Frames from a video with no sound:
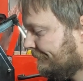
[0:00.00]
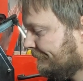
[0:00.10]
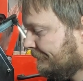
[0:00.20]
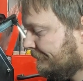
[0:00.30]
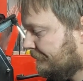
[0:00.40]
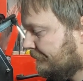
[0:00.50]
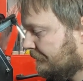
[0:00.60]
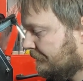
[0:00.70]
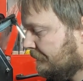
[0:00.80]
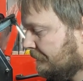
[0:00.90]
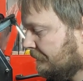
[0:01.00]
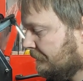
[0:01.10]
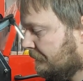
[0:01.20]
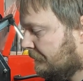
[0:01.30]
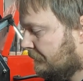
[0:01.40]

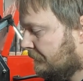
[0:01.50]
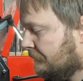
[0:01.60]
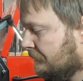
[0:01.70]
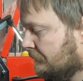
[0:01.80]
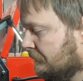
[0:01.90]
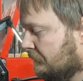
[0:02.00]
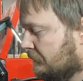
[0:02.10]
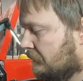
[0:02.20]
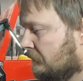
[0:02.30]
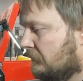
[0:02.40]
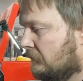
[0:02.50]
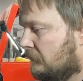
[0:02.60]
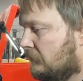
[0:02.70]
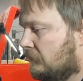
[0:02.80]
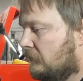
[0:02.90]

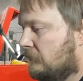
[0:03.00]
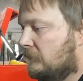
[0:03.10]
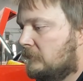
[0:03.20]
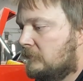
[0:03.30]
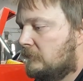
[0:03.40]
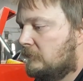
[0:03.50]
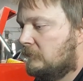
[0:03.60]
[no speech]